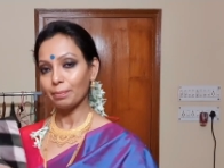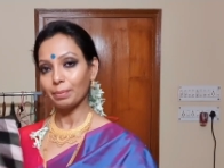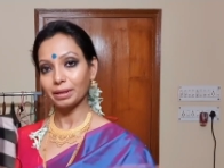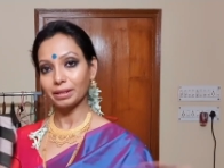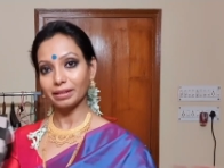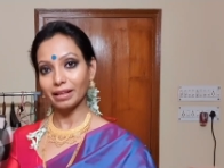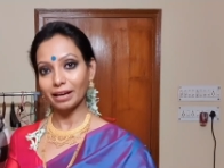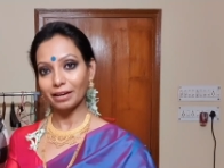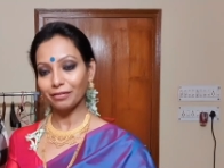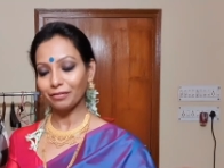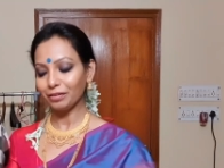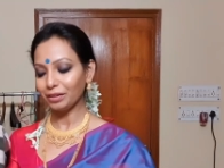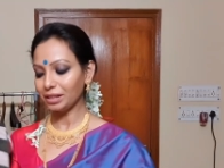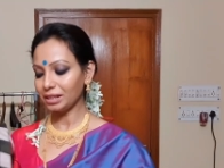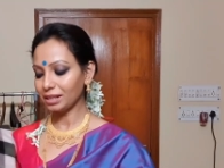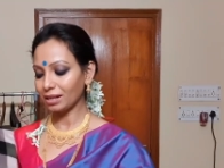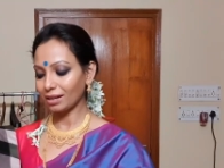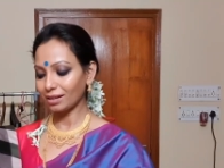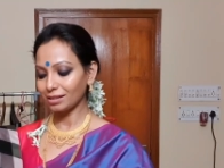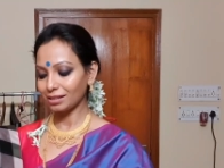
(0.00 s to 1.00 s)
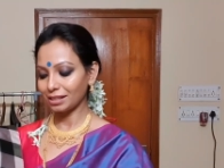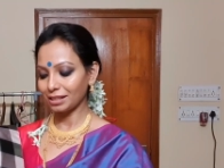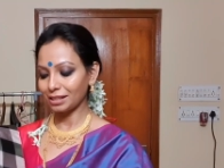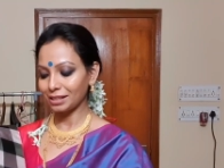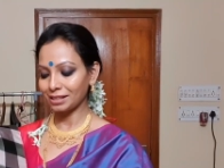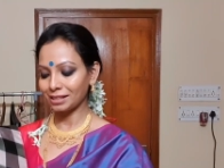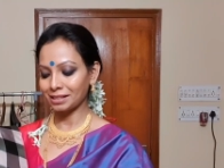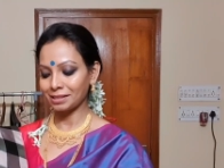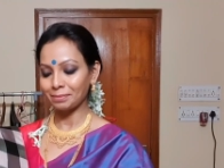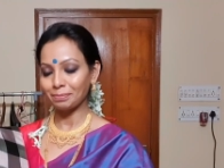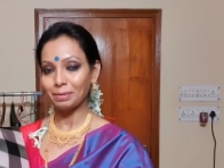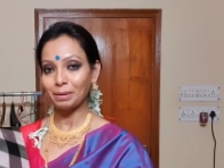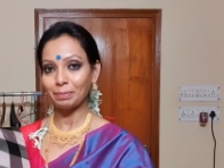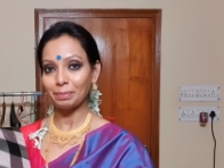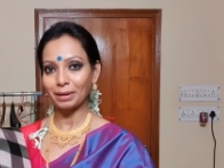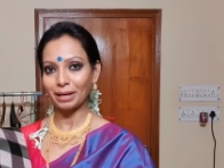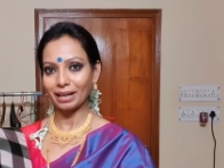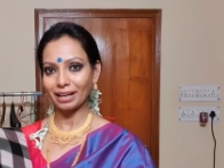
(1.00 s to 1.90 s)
but thankfully nowadays people